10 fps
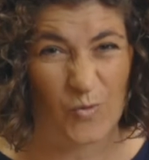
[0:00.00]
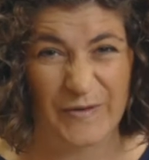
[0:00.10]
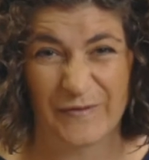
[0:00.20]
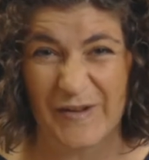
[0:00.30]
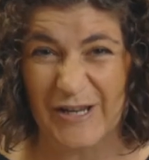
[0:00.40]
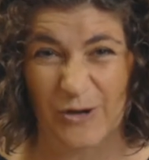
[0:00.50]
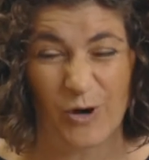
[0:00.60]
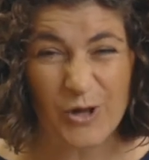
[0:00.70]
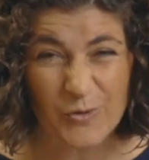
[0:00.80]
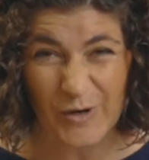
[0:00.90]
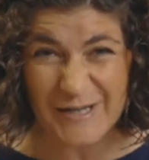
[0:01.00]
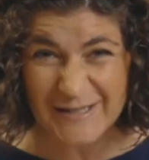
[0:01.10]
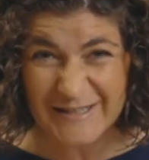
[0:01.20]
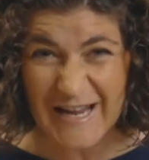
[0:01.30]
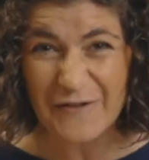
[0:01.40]
one video, otherwise
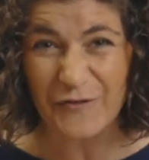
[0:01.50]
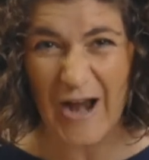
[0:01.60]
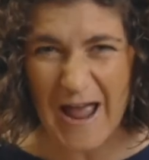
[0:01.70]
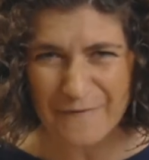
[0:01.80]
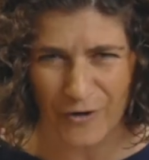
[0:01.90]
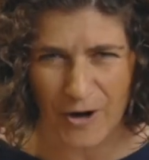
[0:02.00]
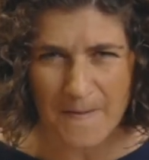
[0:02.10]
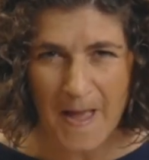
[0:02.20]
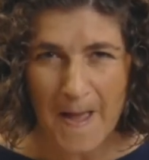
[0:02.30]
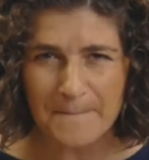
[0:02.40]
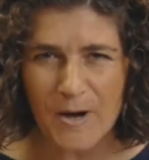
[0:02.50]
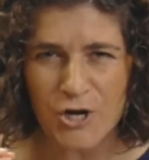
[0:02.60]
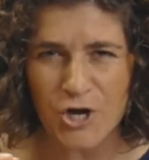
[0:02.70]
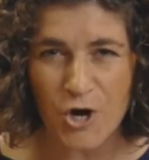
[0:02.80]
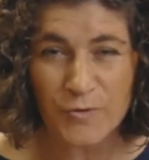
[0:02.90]
it'd take forever.
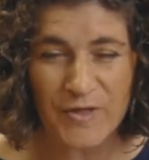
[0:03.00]
But know